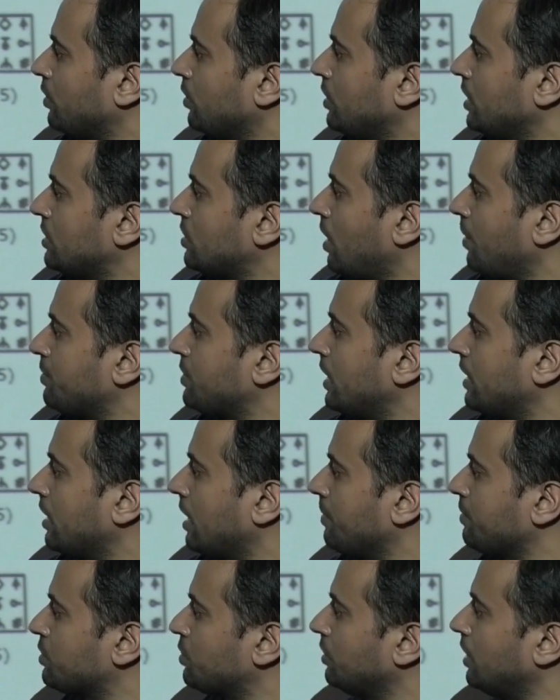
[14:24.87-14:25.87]
So this object
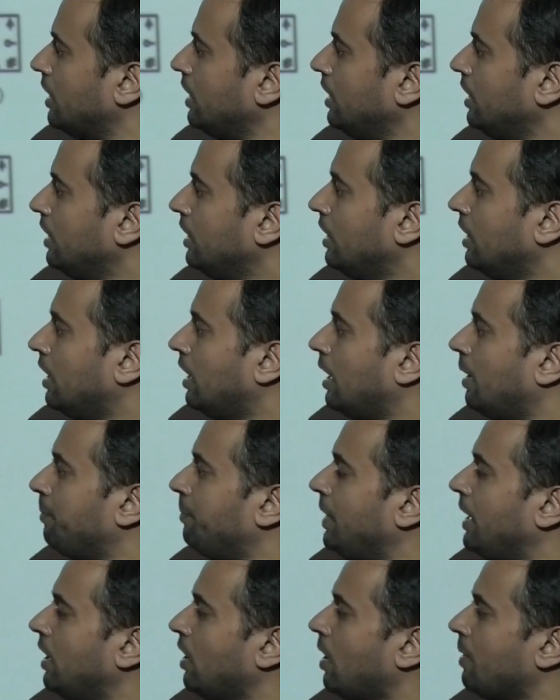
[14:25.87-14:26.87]
comes to the
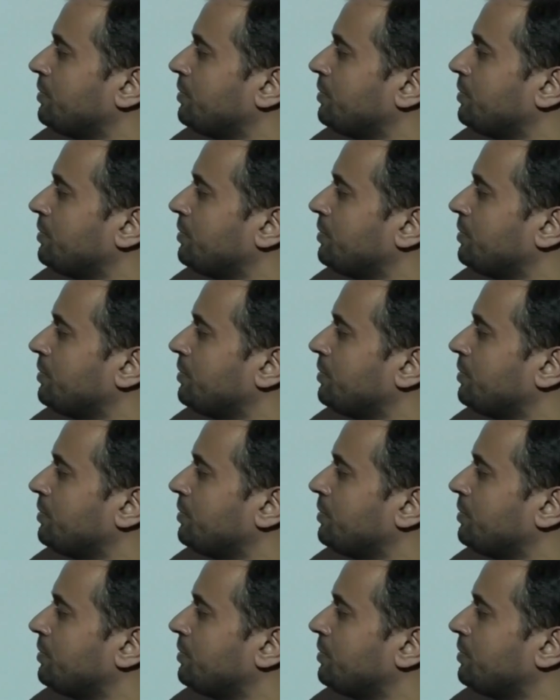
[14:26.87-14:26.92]
middle